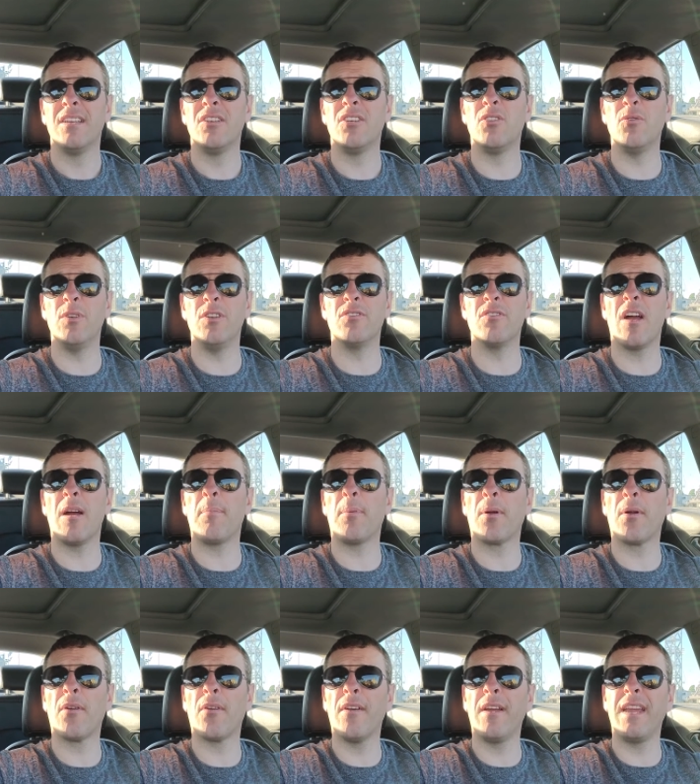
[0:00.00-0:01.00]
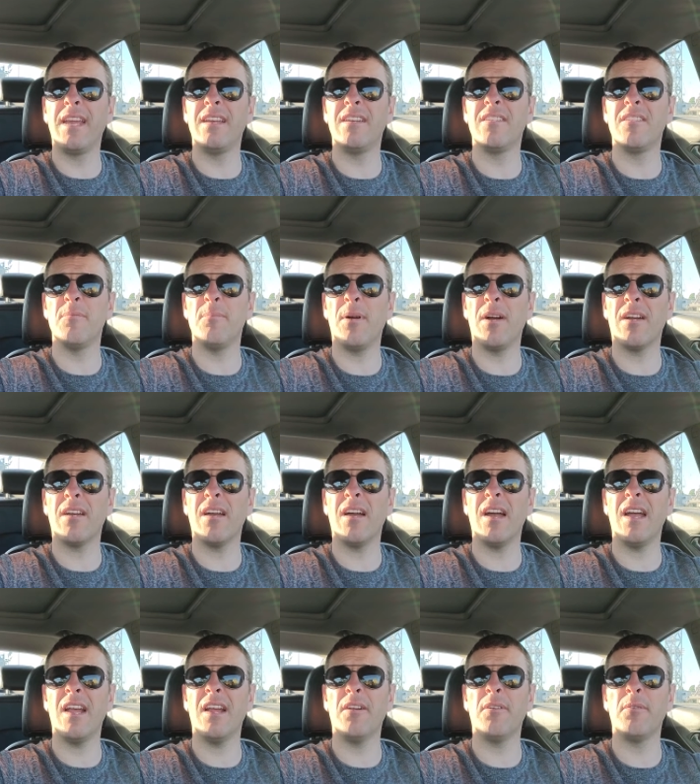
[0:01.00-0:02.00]
do we drop her into the
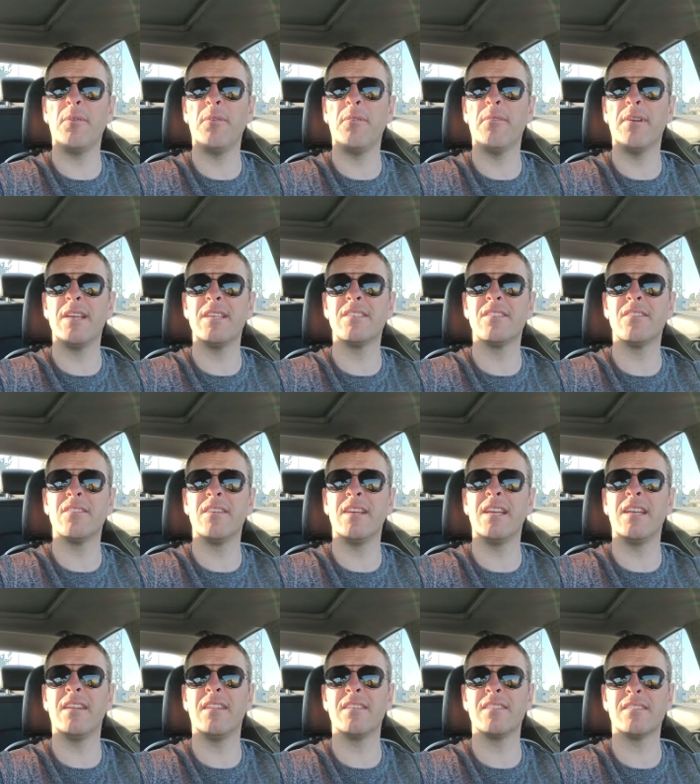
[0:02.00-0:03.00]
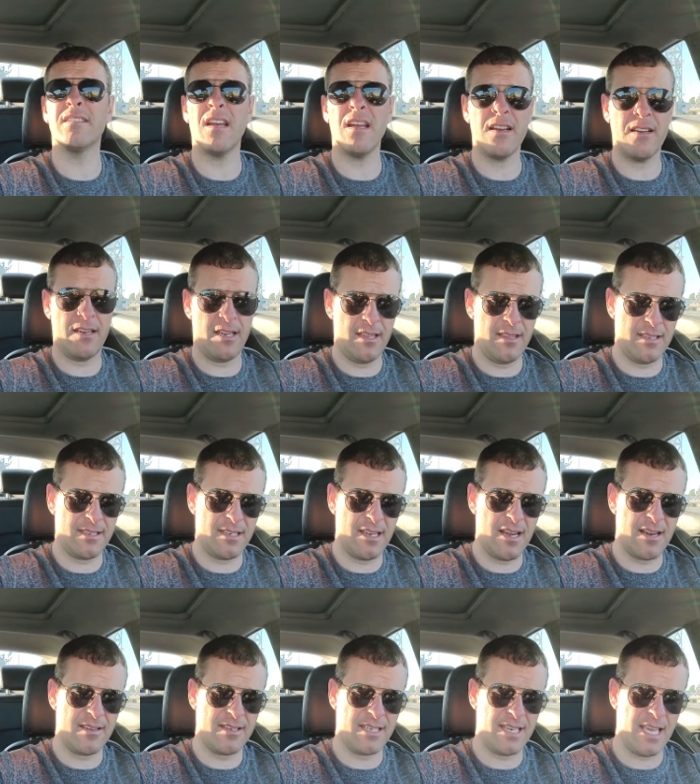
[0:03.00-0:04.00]
Buckeye or do we race her into the sire, in the
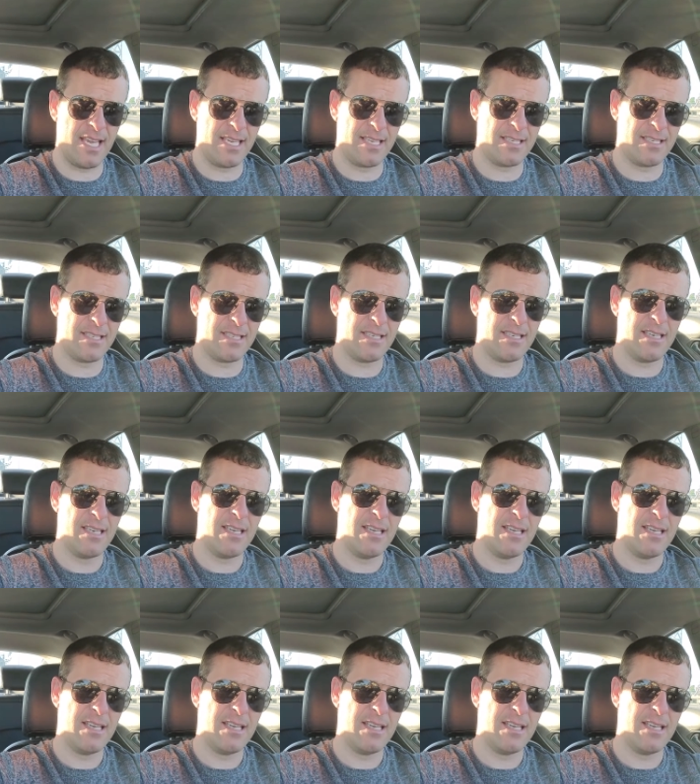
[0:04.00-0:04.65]
sire stakes?